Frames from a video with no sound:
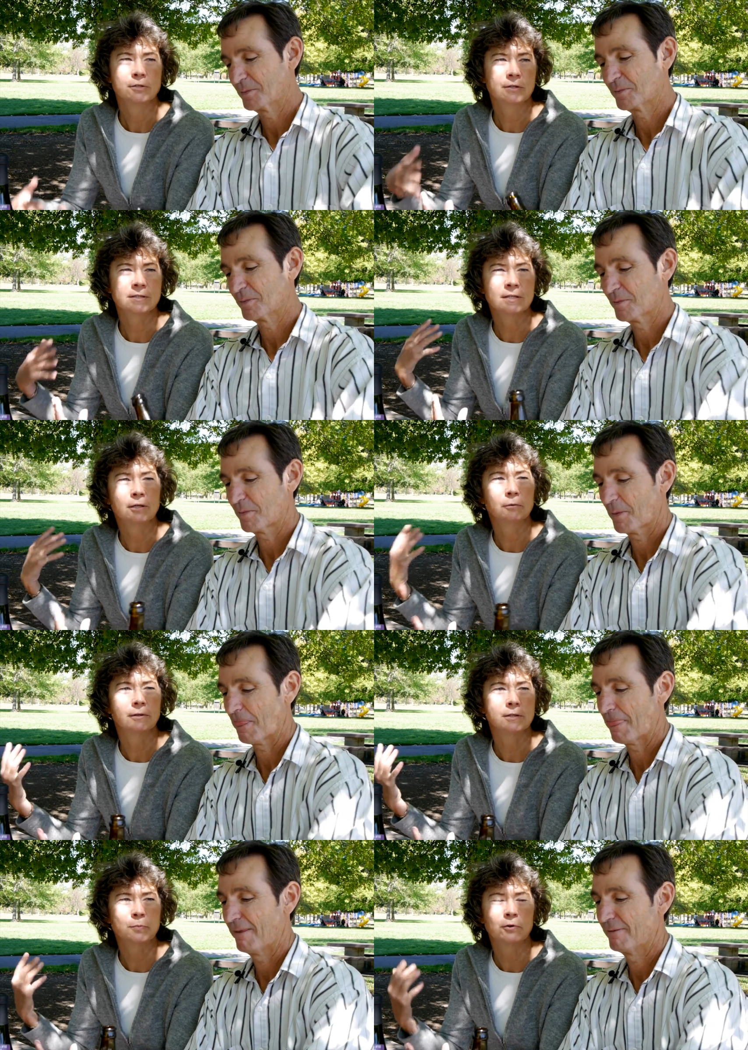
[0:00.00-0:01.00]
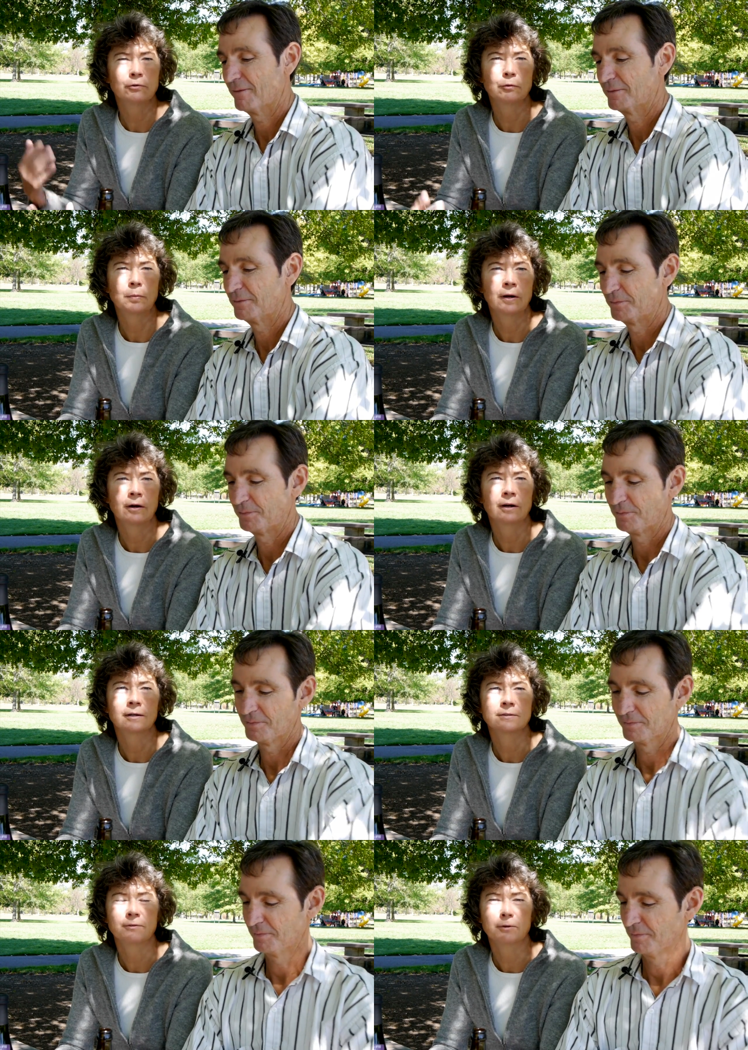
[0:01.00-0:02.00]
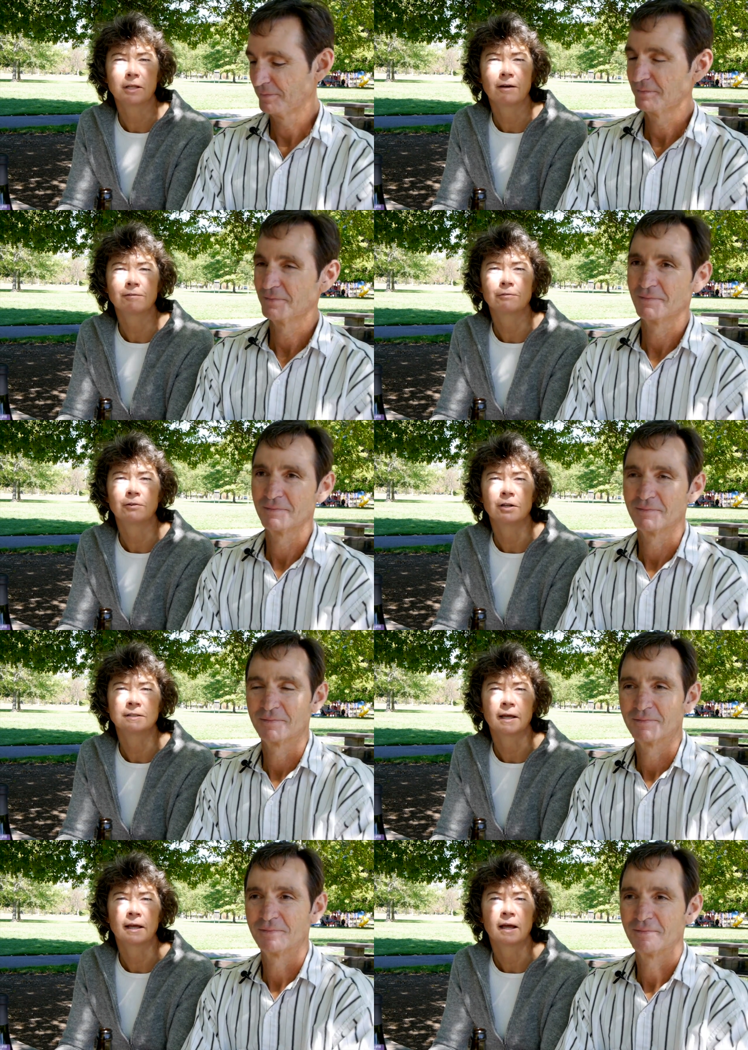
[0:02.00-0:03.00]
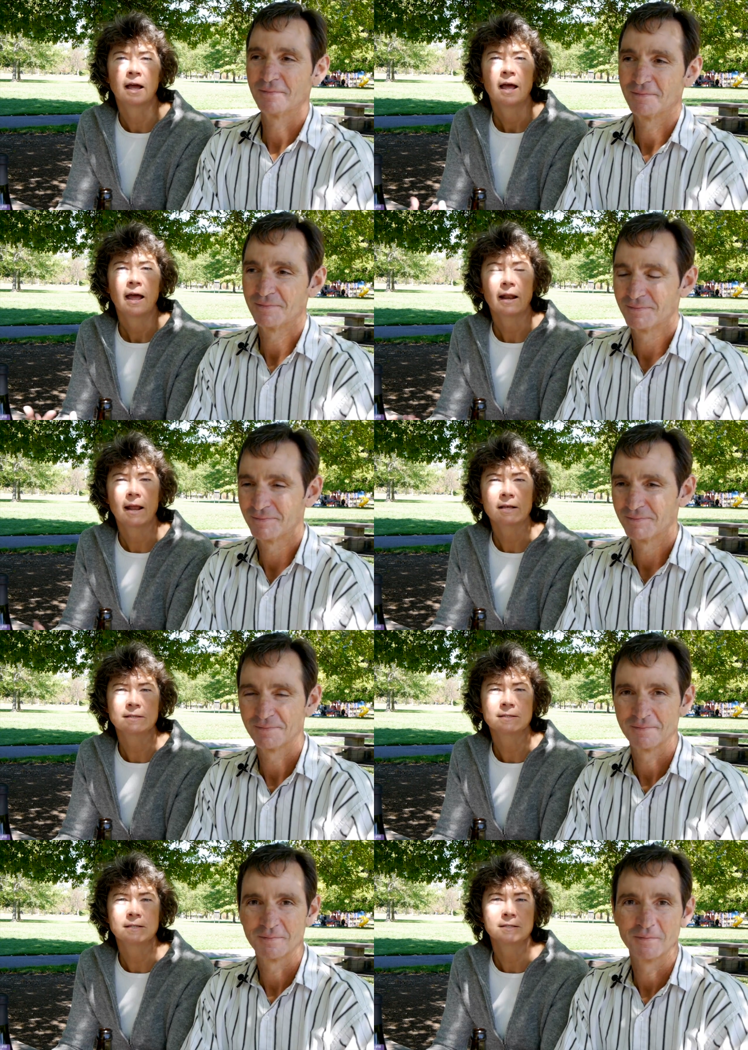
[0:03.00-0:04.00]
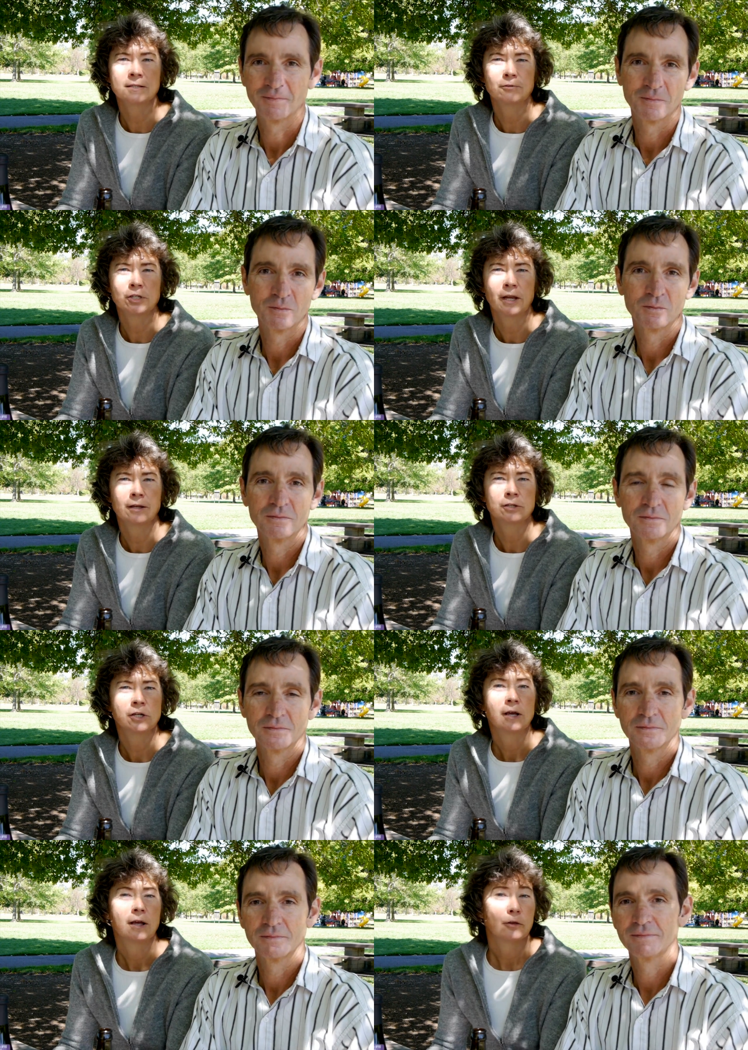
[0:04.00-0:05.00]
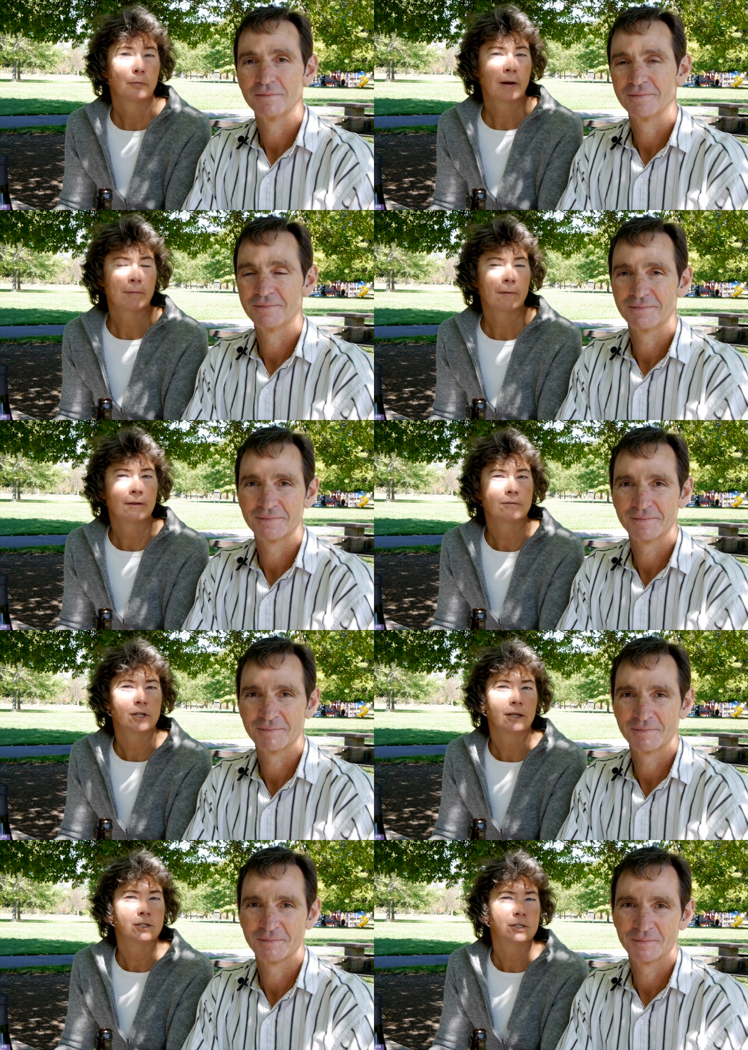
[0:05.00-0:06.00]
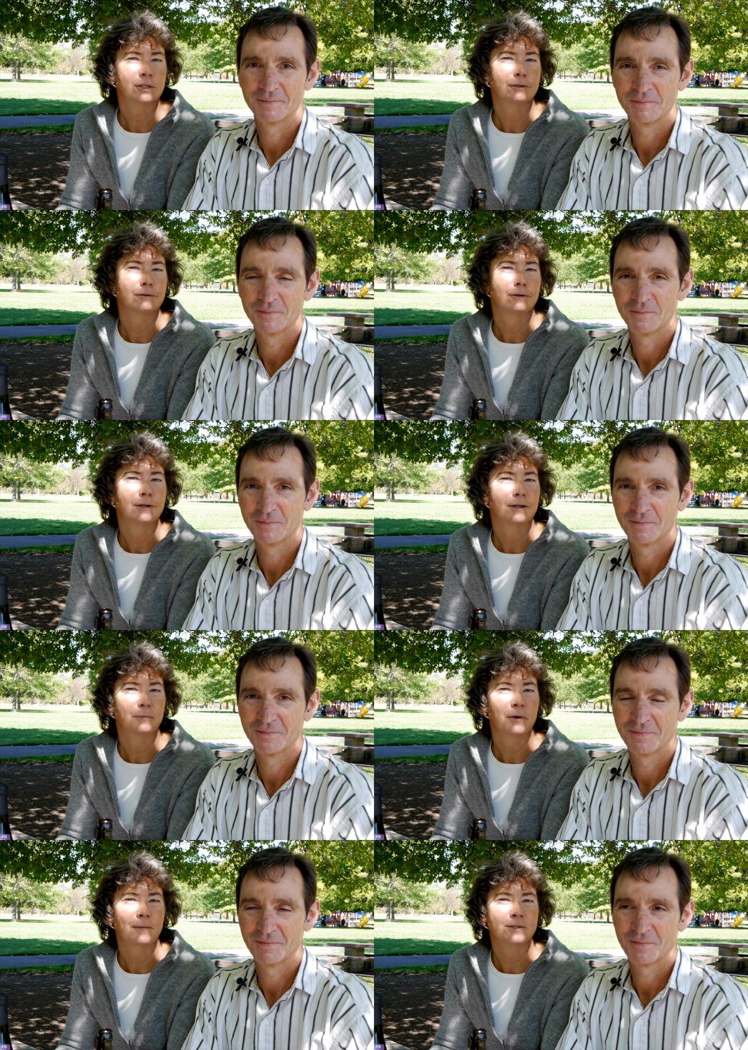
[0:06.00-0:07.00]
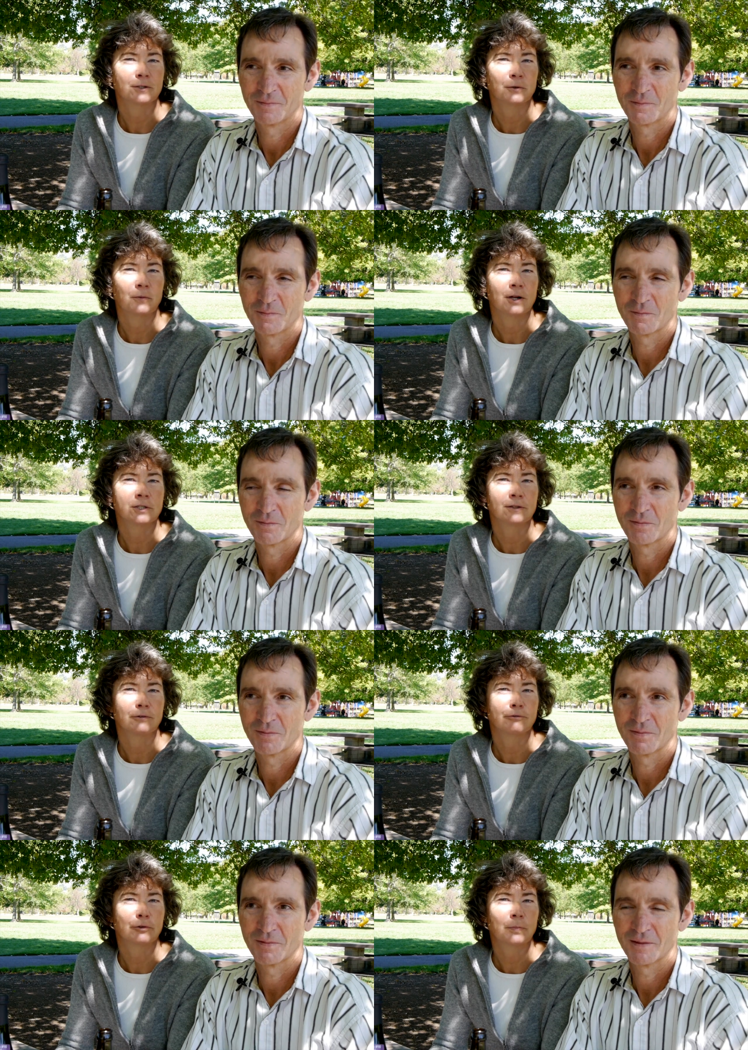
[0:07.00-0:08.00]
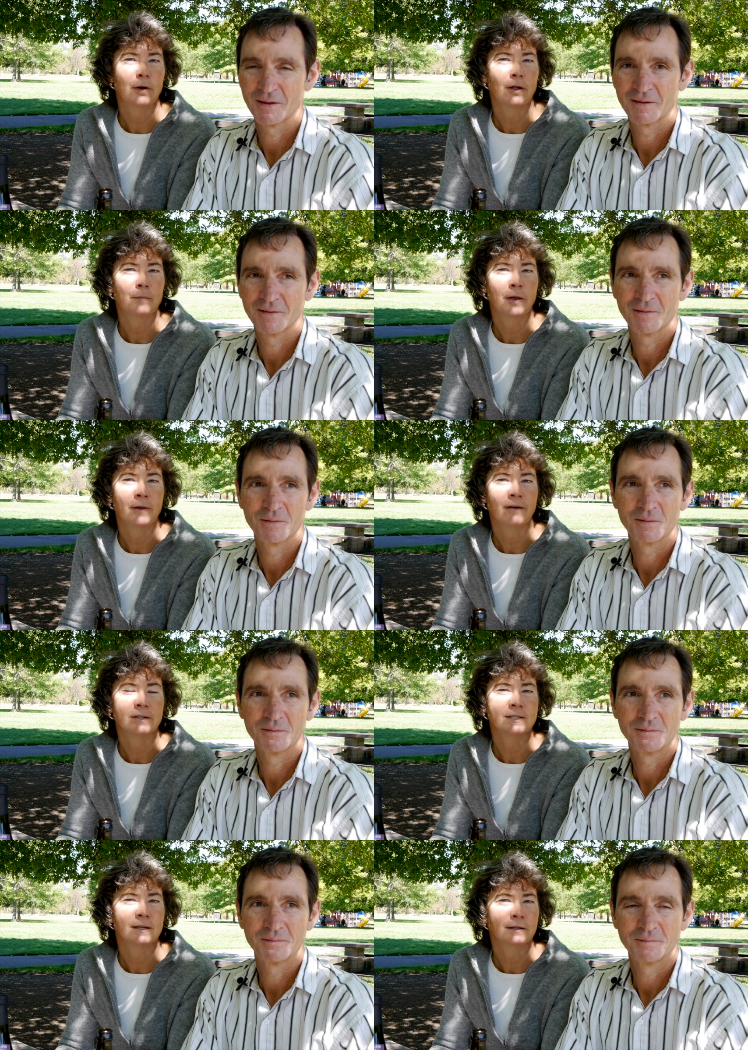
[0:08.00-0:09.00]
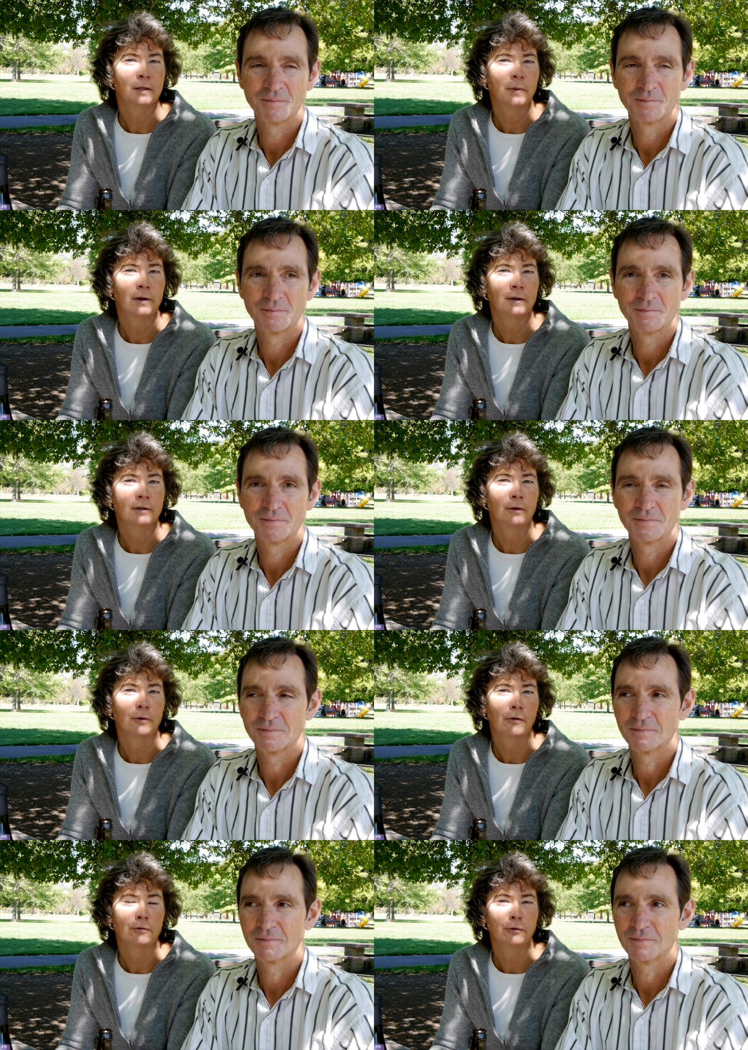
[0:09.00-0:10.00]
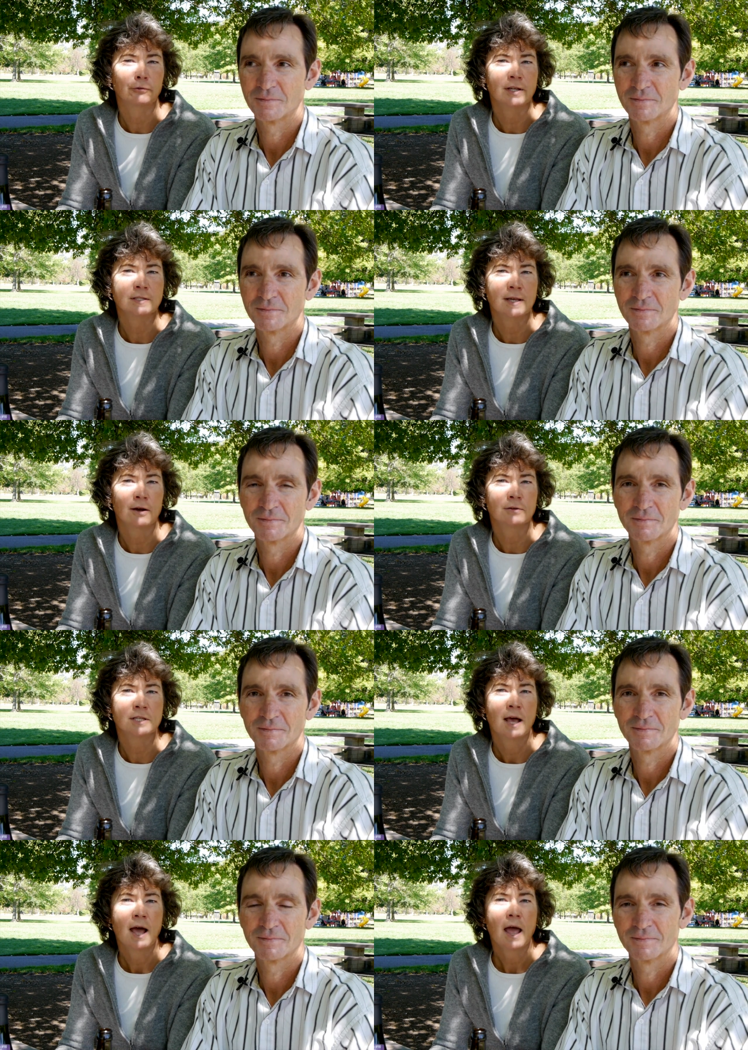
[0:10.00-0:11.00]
Speaker 1: As you can see, we're in this beautiful park, it's a lovely fall day, and as the seasons have changed, you probably have changed too. You're probably starting to watch a little football, maybe have a tailgate party, going over to a friend's house.